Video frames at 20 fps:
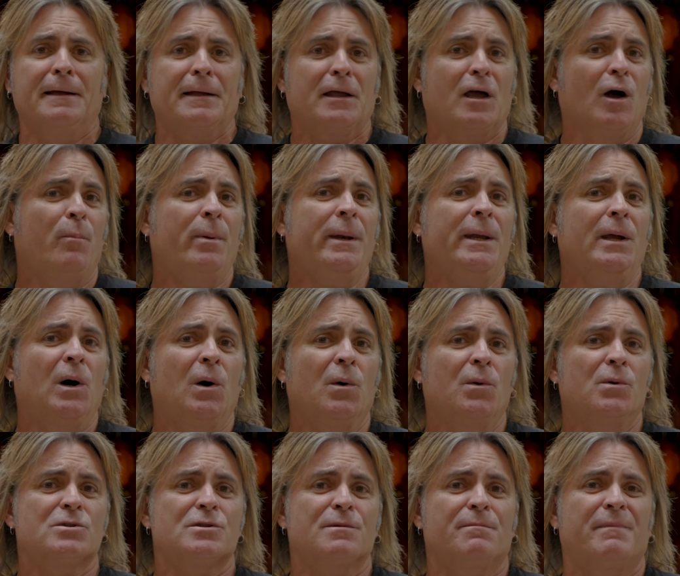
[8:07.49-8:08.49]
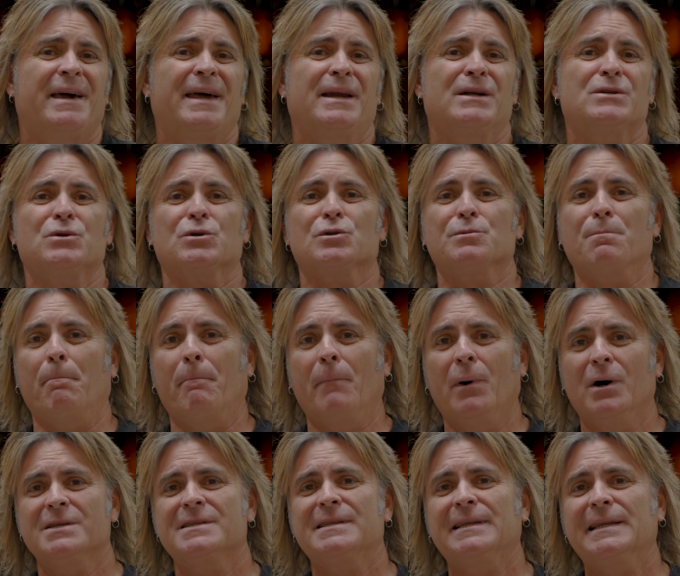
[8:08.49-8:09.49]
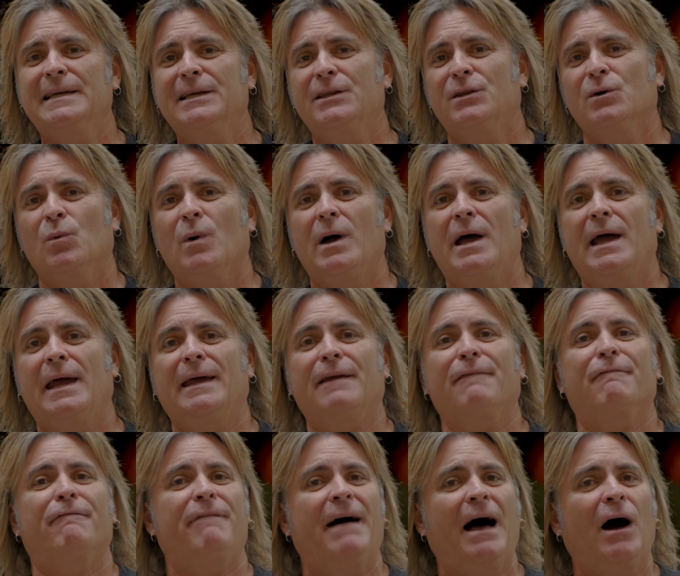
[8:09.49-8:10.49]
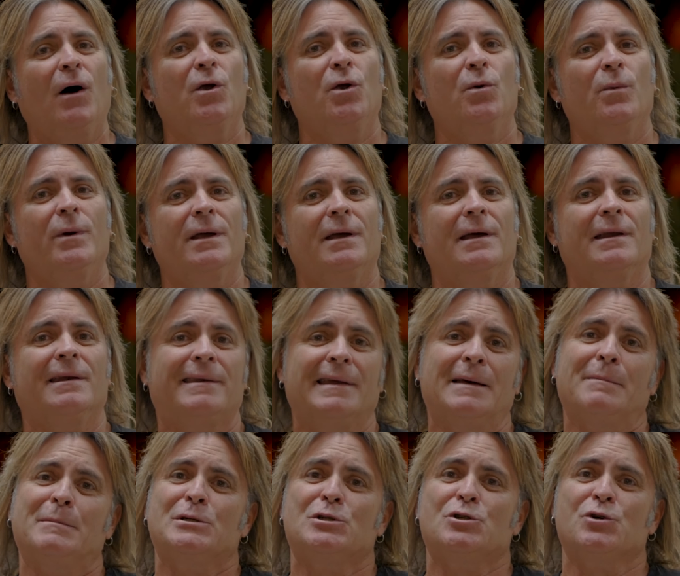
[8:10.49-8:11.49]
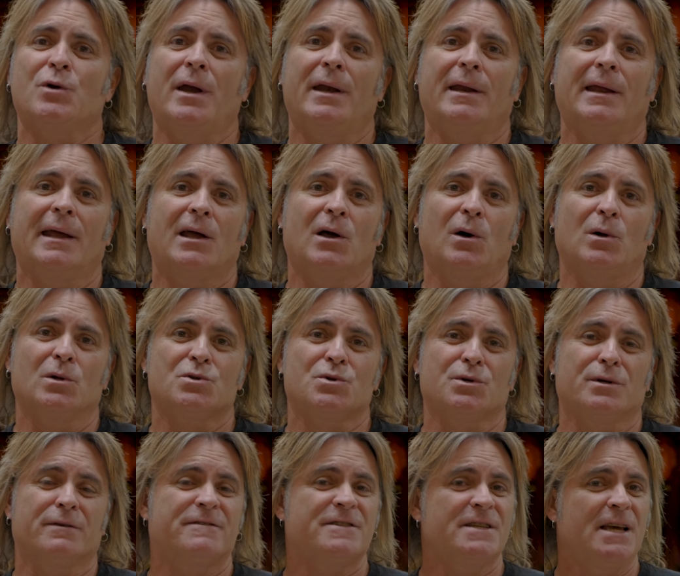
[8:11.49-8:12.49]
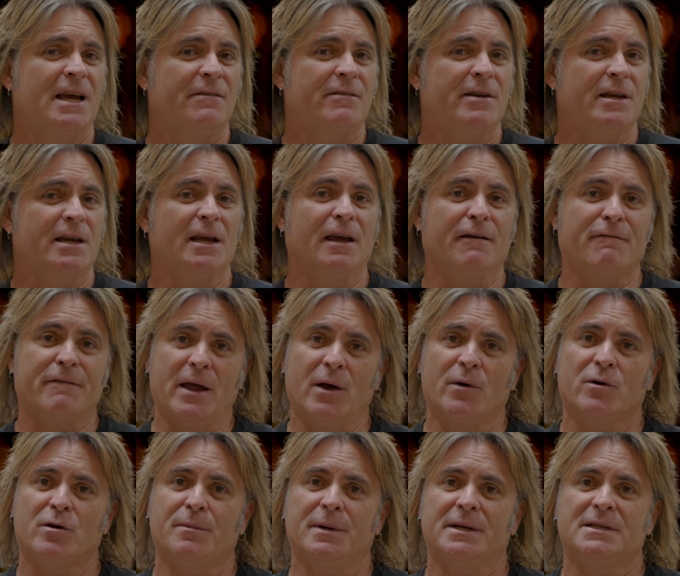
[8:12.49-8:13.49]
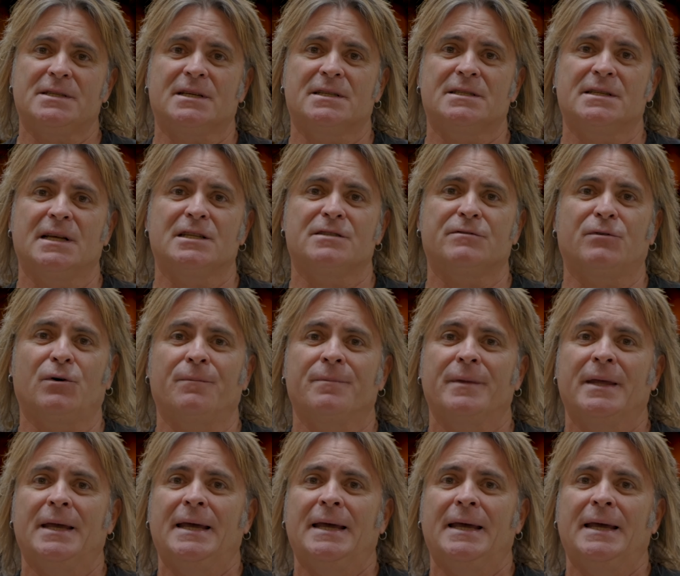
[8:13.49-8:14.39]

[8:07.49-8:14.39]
Company owners and managers must lead the way in valuing and demonstrating a culture of safety if they are to be successful.